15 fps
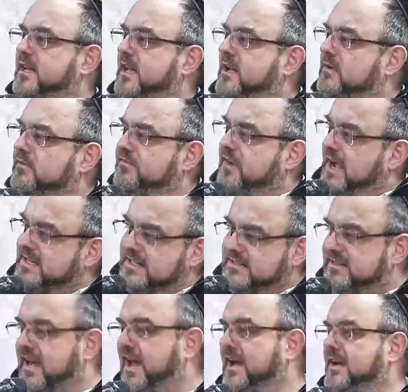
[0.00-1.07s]
he couldn't find a
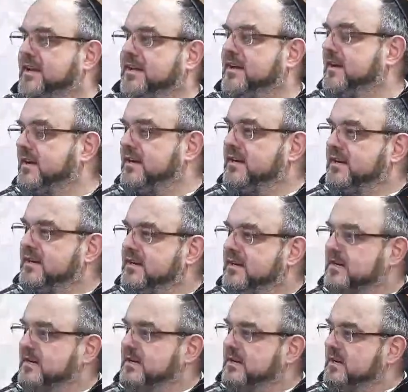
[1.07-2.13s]
day
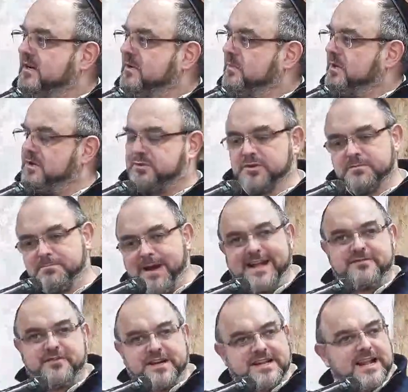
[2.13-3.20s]
which was
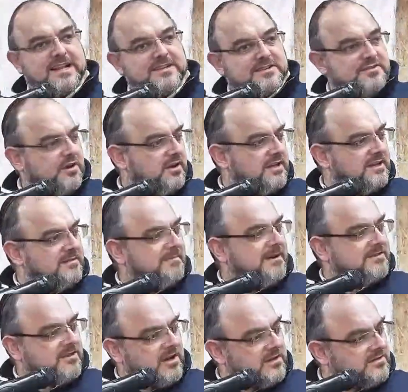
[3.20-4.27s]
bad for Klal Yisrael in the
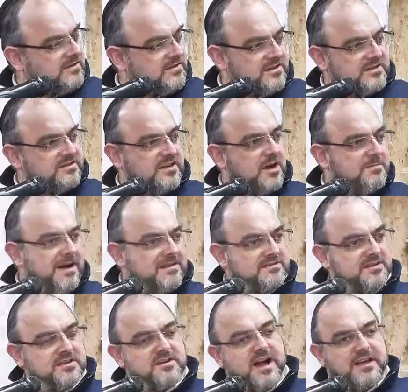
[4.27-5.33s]
mazolas, because there's no
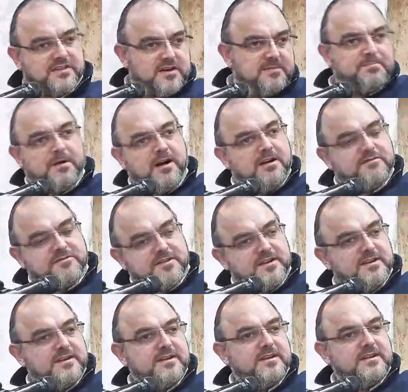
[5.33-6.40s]
mazel. They're either above
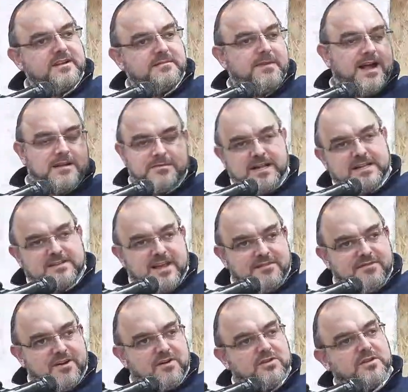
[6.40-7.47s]
the Malan
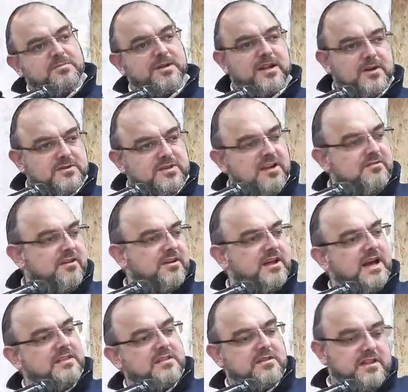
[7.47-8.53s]
HaTeva or they're below Teva.
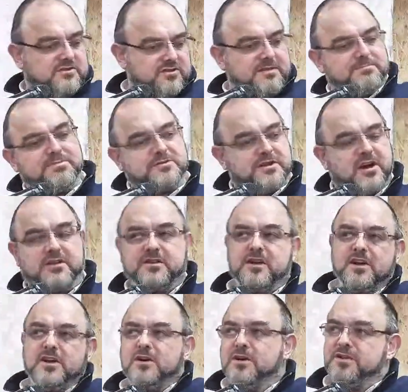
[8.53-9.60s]
Either they're trampled on
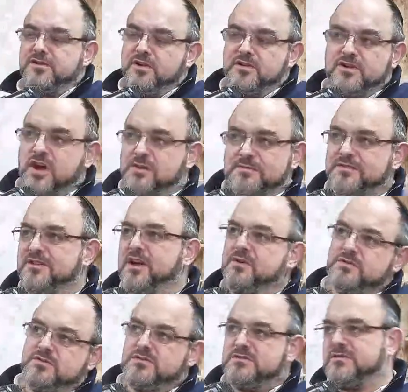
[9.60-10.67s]
or they're on top. There's
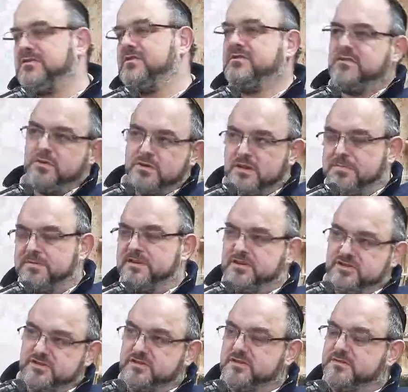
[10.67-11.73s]
no two other
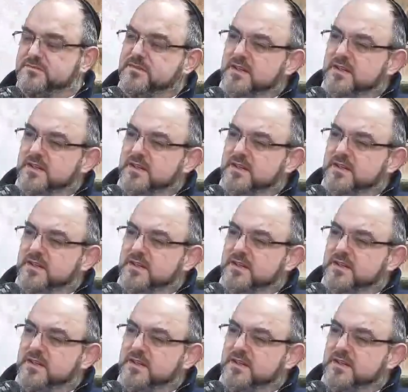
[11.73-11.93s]
positions.